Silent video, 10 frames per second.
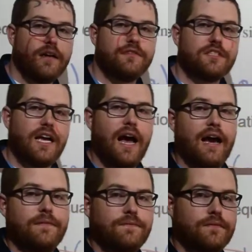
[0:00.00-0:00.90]
of
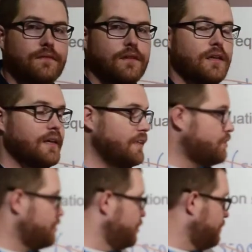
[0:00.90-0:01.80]
sine? It's
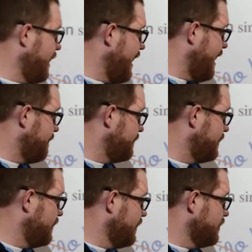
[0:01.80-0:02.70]
2 pi.
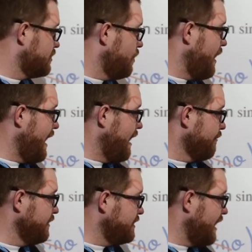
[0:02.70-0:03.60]
So
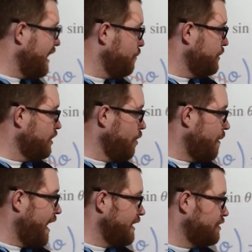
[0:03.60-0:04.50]
every time we go
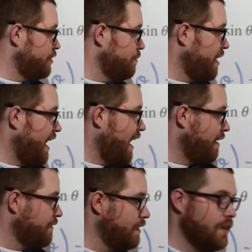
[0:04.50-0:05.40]
by 2 pi,
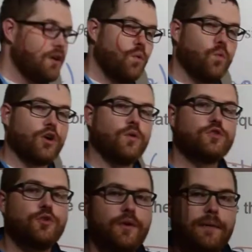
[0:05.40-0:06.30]
we're going
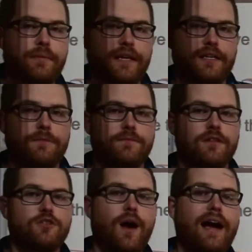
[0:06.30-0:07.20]
to repeat.
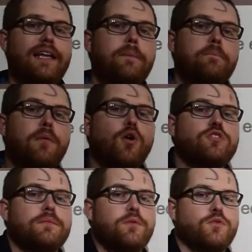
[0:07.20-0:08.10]
So I need
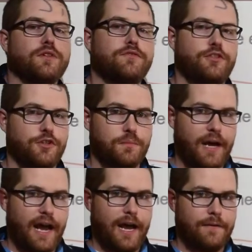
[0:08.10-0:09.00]
multiples of 2
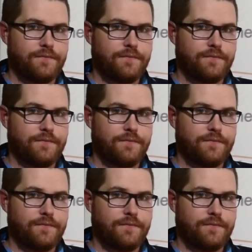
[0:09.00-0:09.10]
pi.